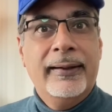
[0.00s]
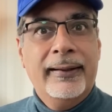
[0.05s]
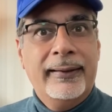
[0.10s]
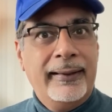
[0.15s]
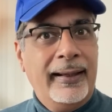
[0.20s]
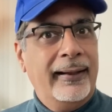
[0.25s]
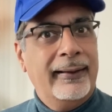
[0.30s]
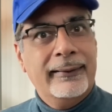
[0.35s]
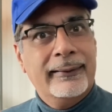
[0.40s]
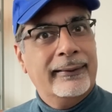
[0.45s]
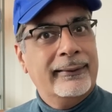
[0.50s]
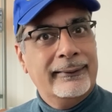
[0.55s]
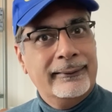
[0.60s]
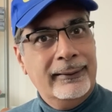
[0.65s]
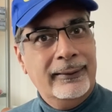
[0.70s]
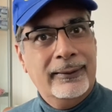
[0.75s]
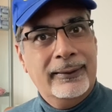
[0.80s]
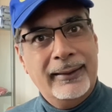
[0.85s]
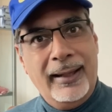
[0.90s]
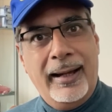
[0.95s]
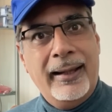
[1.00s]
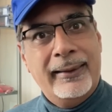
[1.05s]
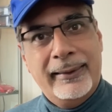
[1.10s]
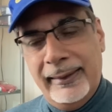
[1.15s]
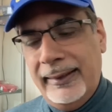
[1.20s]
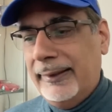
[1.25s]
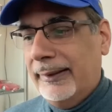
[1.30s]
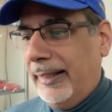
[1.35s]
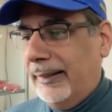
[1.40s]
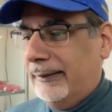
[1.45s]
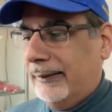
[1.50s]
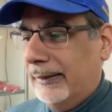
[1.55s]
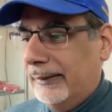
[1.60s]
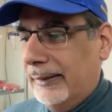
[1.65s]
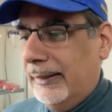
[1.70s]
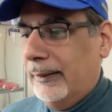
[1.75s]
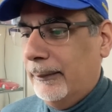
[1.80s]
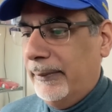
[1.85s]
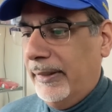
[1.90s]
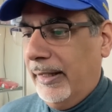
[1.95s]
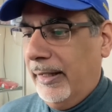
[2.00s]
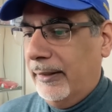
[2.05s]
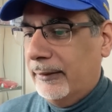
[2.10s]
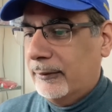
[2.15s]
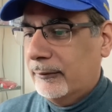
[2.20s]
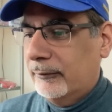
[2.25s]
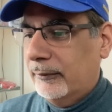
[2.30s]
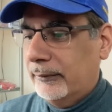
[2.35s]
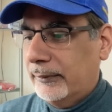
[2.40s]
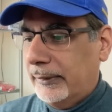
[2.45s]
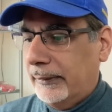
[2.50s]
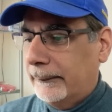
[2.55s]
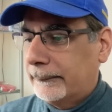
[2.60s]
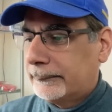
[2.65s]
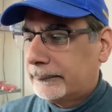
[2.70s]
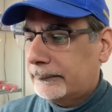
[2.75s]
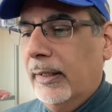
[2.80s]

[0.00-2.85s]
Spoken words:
then, I think that's a little bit out of order.